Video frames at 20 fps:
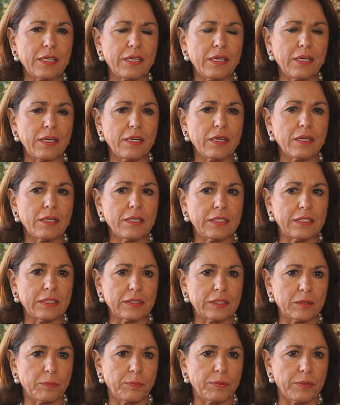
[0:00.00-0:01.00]
the
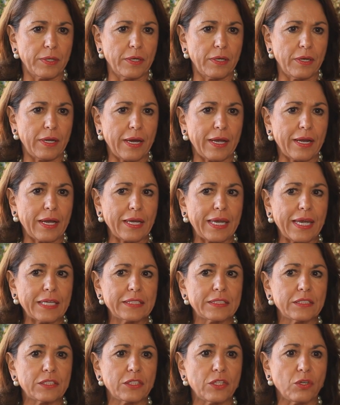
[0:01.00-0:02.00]
discipline, and I
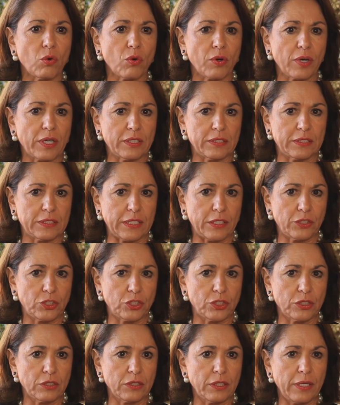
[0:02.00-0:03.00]
guess it's the
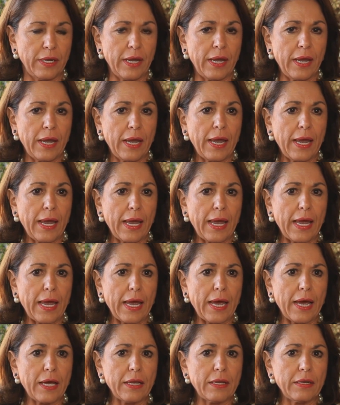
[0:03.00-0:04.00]
organization.
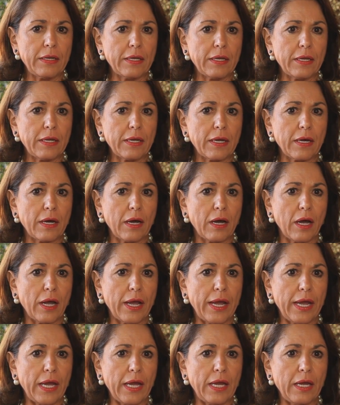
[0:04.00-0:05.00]
And
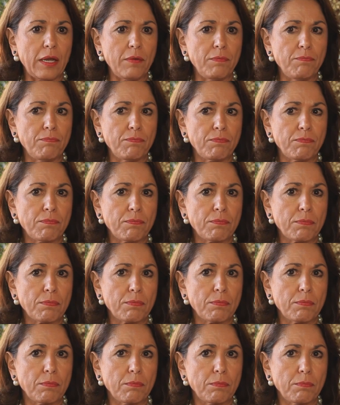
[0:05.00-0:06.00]
a
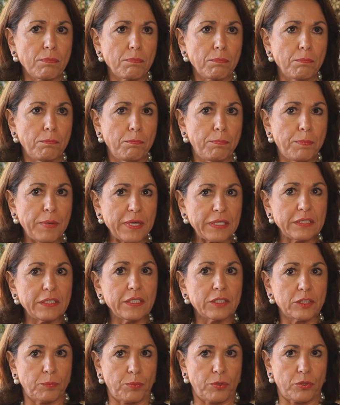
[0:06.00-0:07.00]

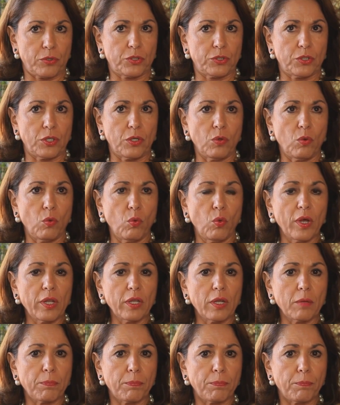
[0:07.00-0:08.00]
business person
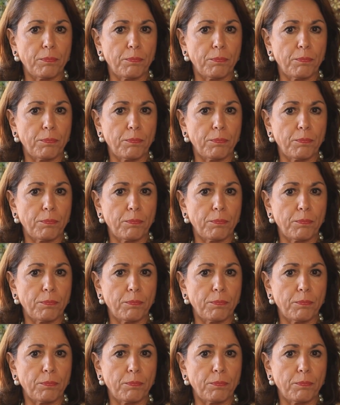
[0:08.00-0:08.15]
will